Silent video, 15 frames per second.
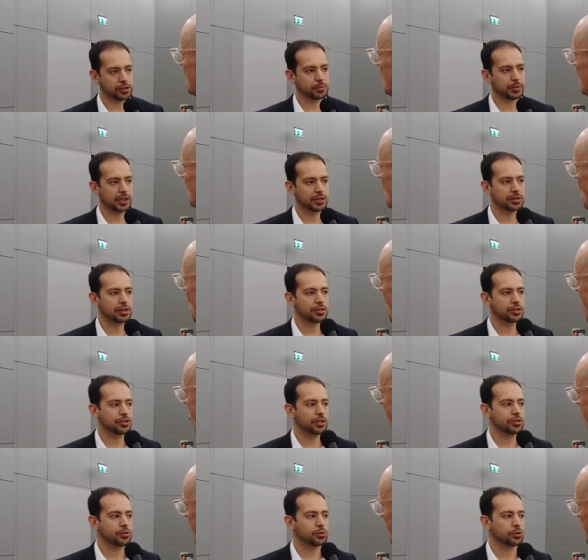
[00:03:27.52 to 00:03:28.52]
first place is
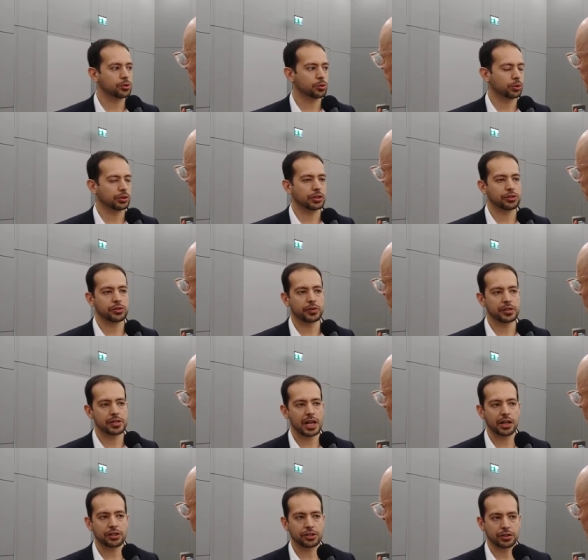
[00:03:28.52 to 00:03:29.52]
just to store the
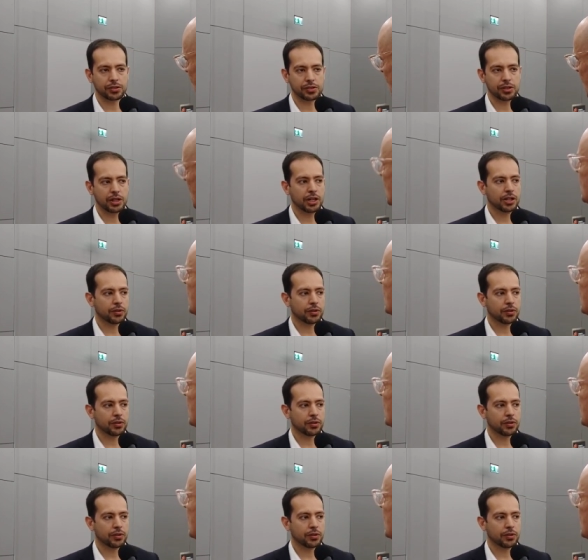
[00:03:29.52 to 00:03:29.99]
transactions,